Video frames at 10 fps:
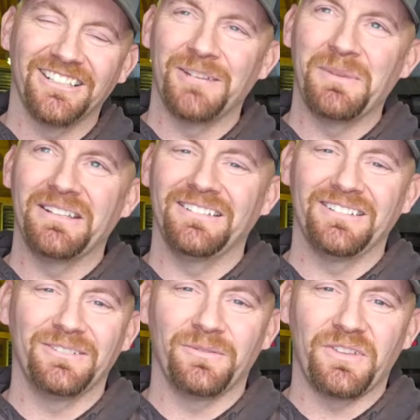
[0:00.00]
I mean,
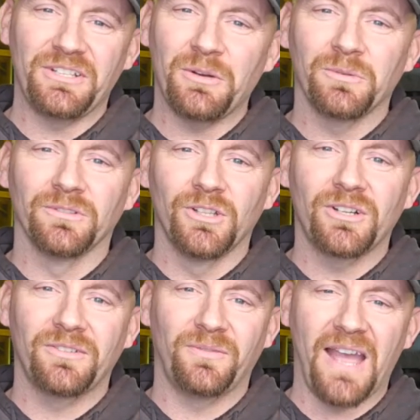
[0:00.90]
they don't
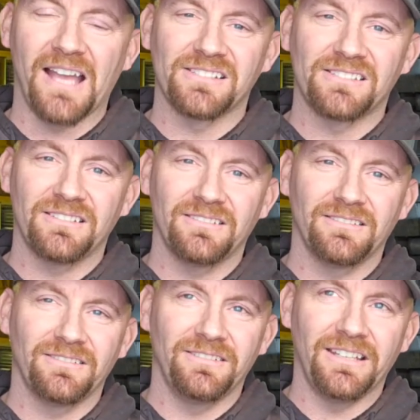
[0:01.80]
look fast
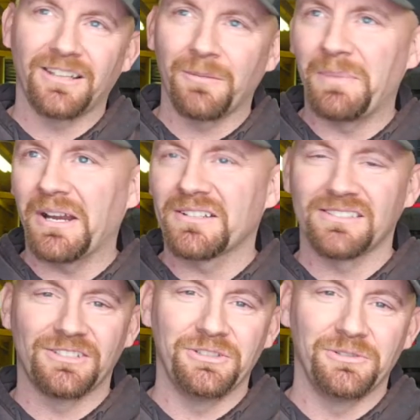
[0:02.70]
in
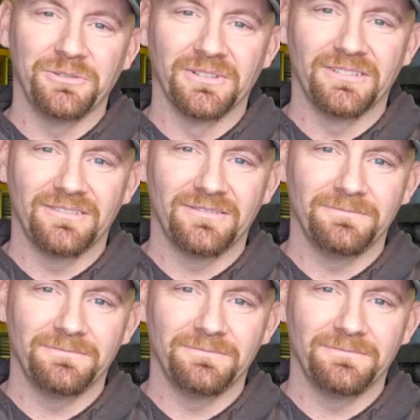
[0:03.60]
comparison to